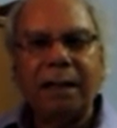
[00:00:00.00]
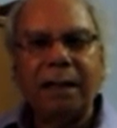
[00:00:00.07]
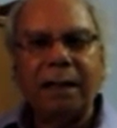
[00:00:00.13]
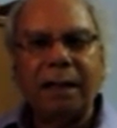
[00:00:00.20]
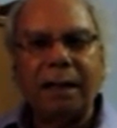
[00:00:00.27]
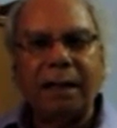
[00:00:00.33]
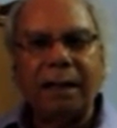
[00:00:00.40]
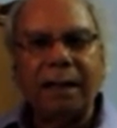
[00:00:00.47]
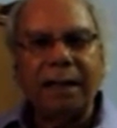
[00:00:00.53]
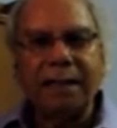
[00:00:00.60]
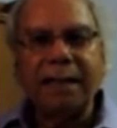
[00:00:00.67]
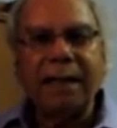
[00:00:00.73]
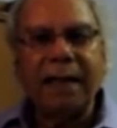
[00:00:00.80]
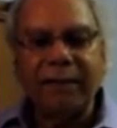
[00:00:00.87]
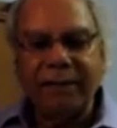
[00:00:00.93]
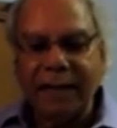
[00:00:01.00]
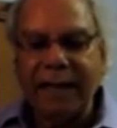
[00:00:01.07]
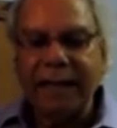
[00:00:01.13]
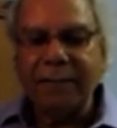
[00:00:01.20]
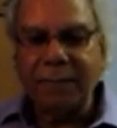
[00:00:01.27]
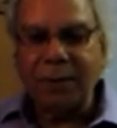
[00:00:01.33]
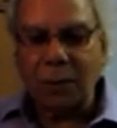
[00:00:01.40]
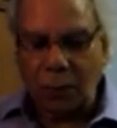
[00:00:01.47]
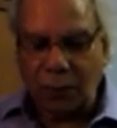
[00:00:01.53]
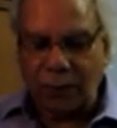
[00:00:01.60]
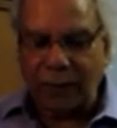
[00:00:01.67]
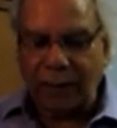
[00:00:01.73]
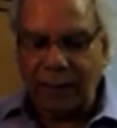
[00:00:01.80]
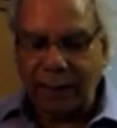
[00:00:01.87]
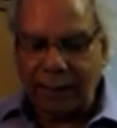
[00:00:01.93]
doesn't have a name so
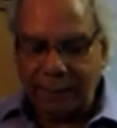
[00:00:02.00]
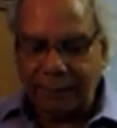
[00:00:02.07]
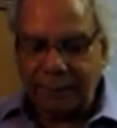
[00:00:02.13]
far,